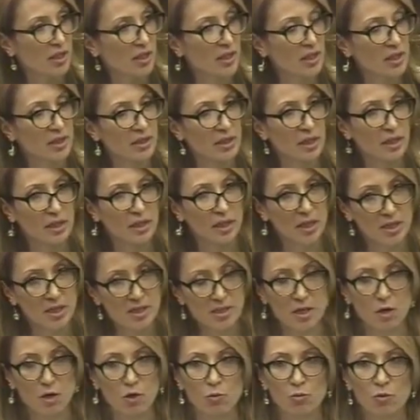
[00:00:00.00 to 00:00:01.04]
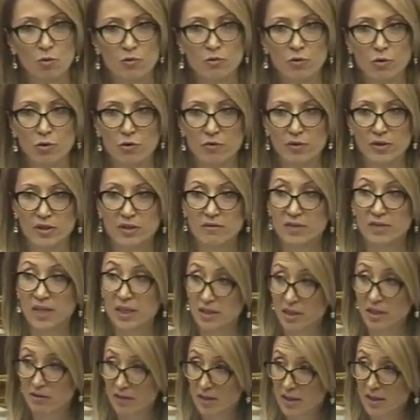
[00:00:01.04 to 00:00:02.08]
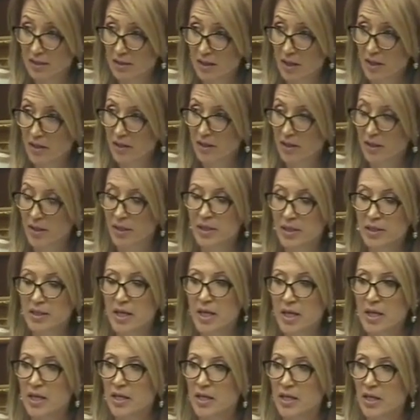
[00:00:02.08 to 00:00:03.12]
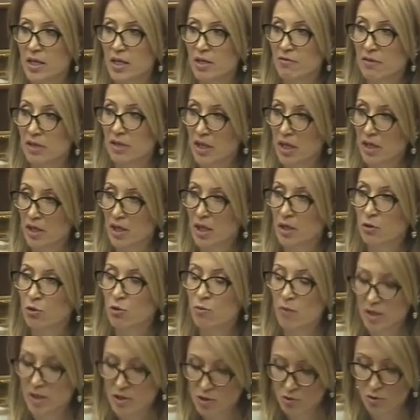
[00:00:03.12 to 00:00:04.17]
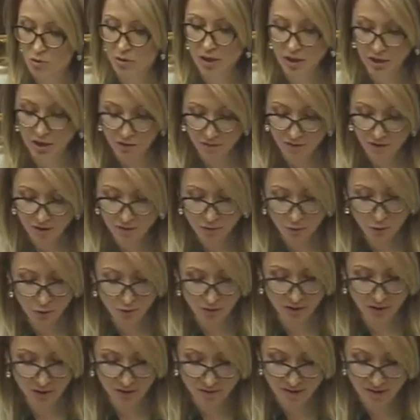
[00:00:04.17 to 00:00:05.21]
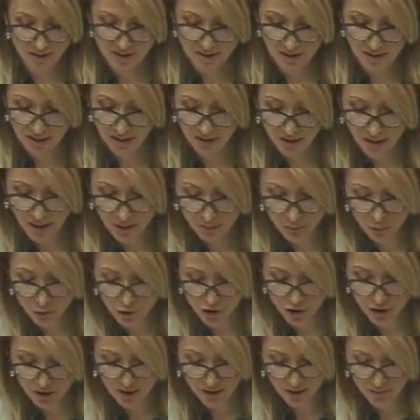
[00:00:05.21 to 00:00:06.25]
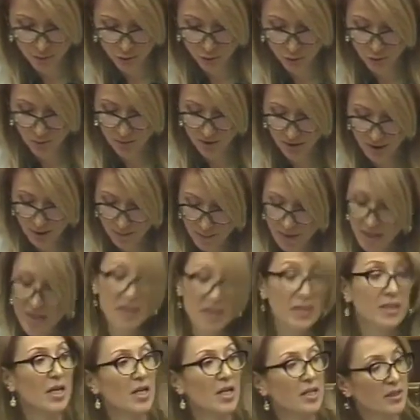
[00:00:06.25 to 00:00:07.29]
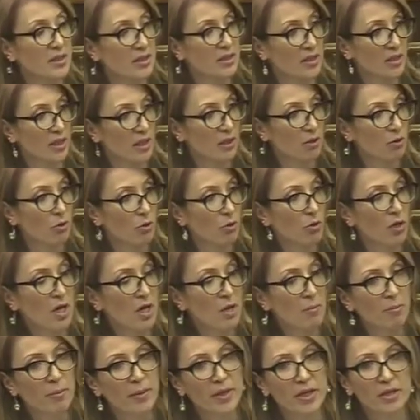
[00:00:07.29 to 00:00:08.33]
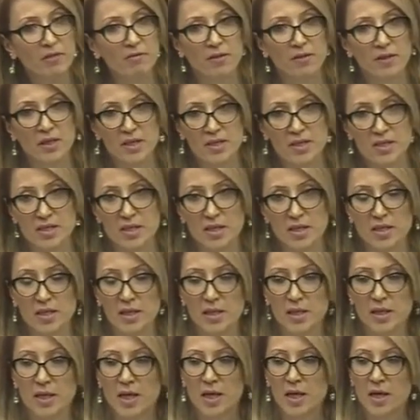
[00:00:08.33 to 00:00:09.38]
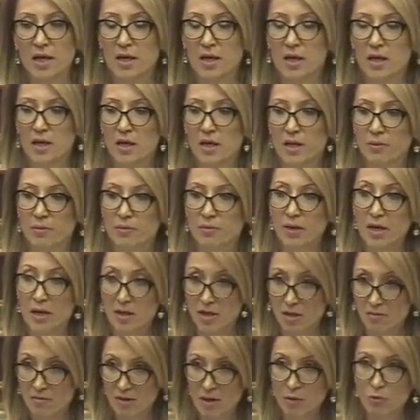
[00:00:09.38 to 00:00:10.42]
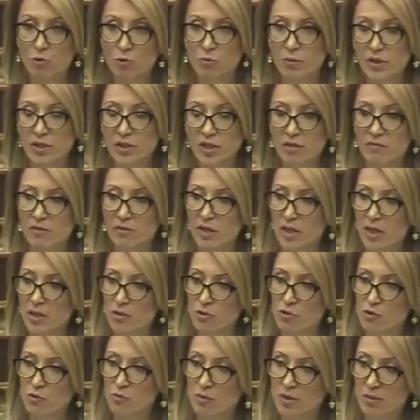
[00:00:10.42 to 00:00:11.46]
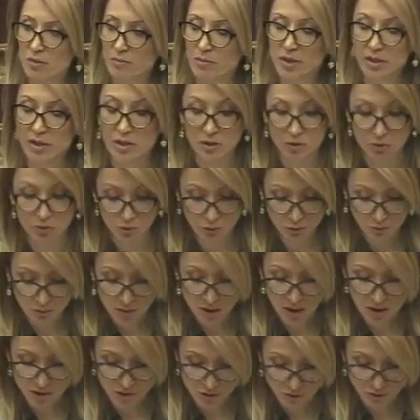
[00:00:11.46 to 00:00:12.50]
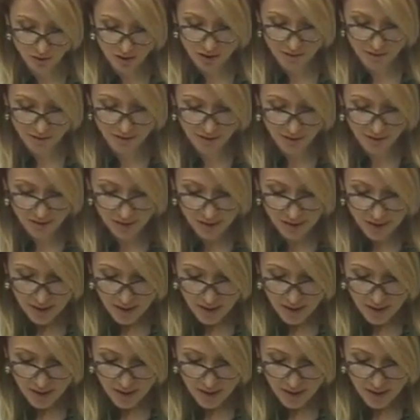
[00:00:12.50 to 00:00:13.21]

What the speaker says: were devoted to this work that lasted years and ultimately yielded certain results. And those results are now turning the implementation of our finance into something more efficient.